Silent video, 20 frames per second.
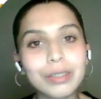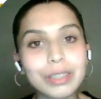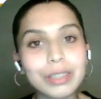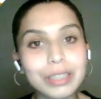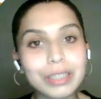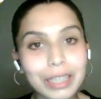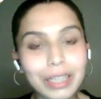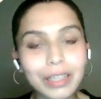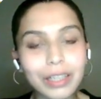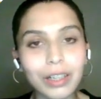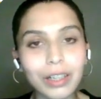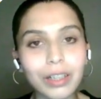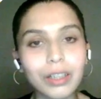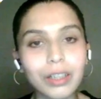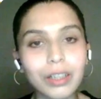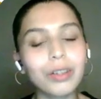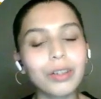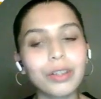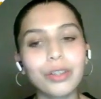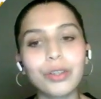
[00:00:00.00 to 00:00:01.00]
dinner,
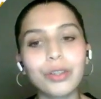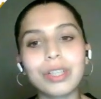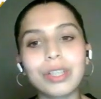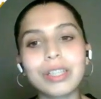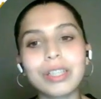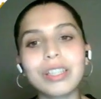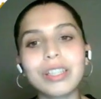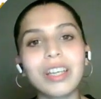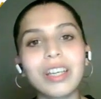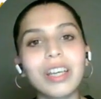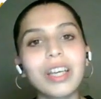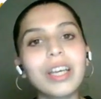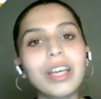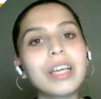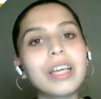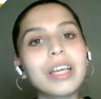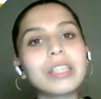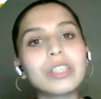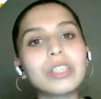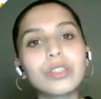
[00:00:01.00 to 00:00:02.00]
you could say,
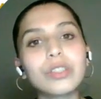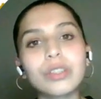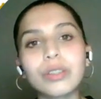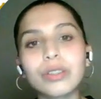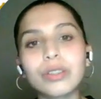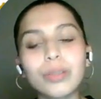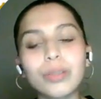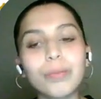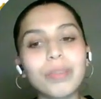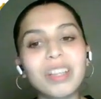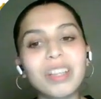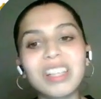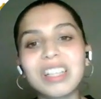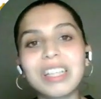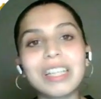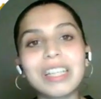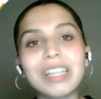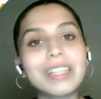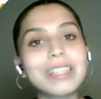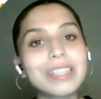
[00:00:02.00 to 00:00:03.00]
is something
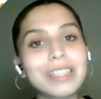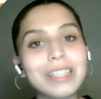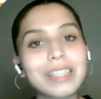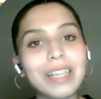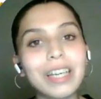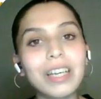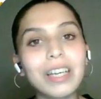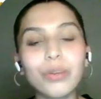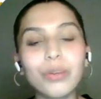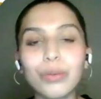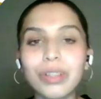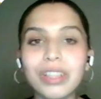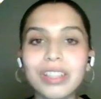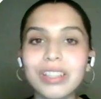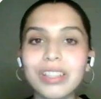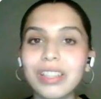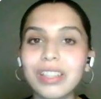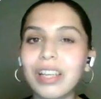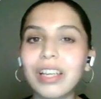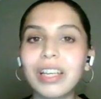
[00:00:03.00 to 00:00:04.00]
like steak with a
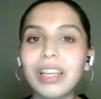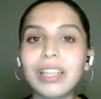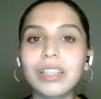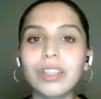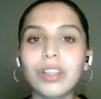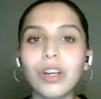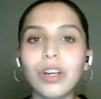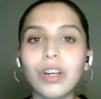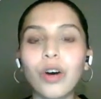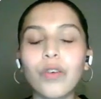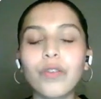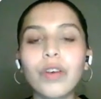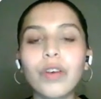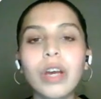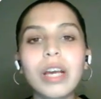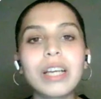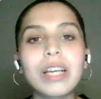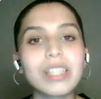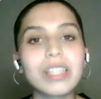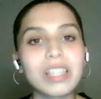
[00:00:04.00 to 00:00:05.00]
side of
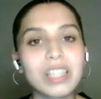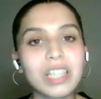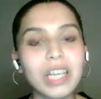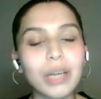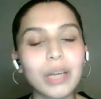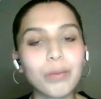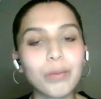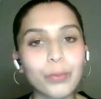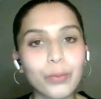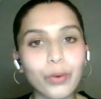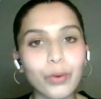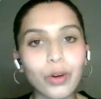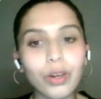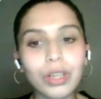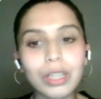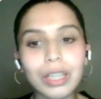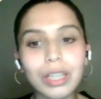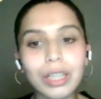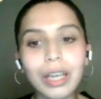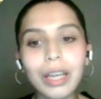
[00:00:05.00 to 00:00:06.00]
steamed
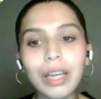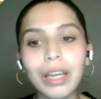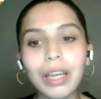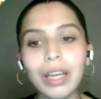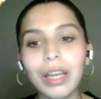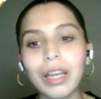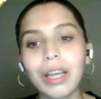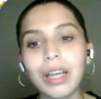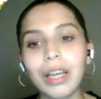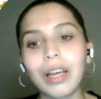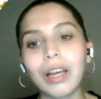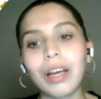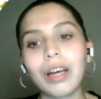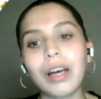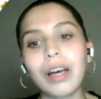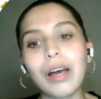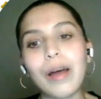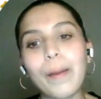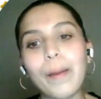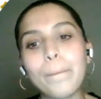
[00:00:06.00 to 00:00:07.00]
broccoli.
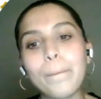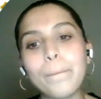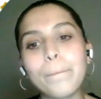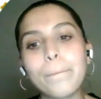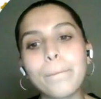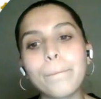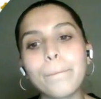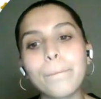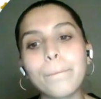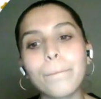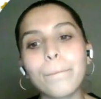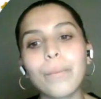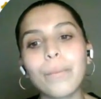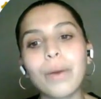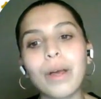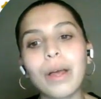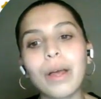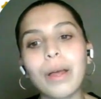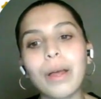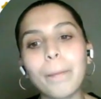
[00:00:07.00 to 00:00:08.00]
Um,
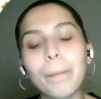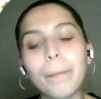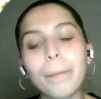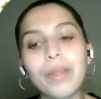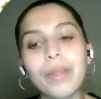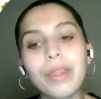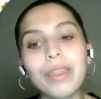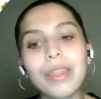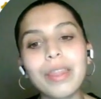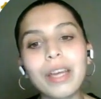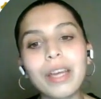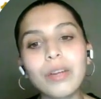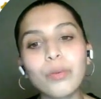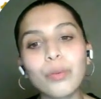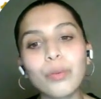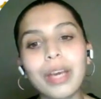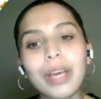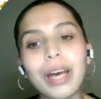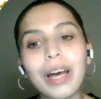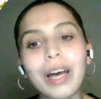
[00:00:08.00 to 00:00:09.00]
and then
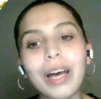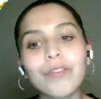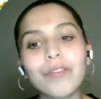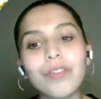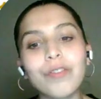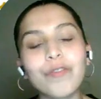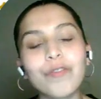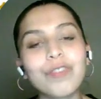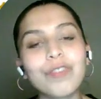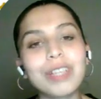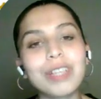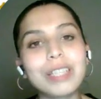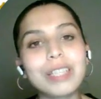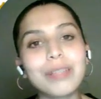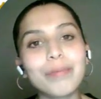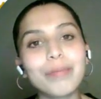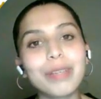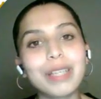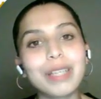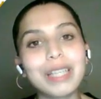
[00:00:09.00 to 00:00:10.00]
we have
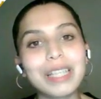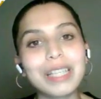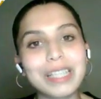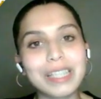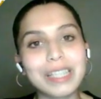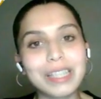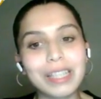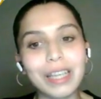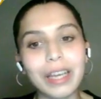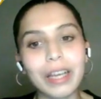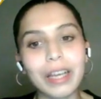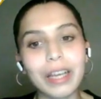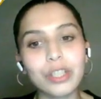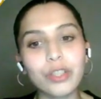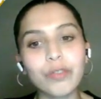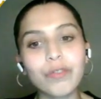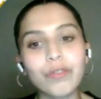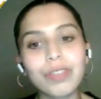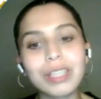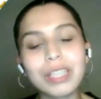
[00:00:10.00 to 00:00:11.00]
vitamin C.
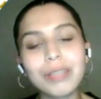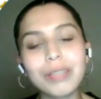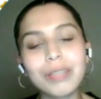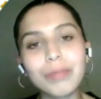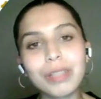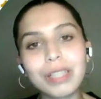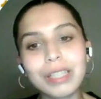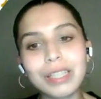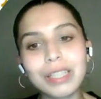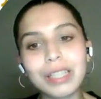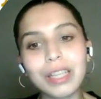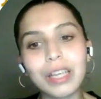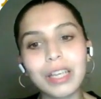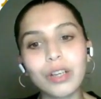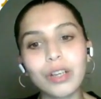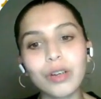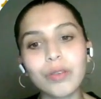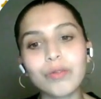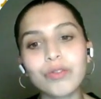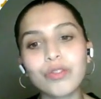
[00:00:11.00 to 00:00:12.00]
So vitamin C
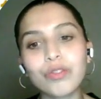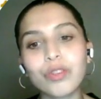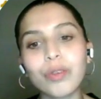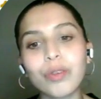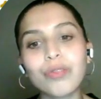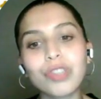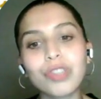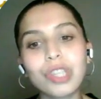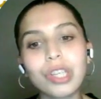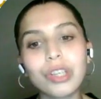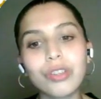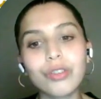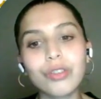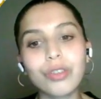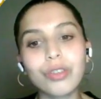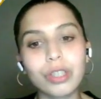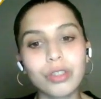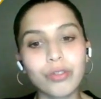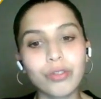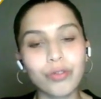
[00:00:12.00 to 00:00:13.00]
comes from
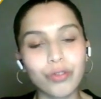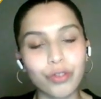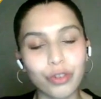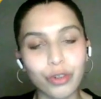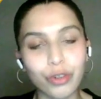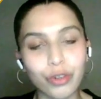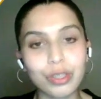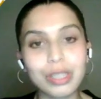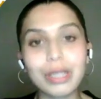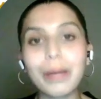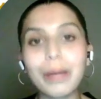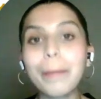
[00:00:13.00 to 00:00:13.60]
citrus fruits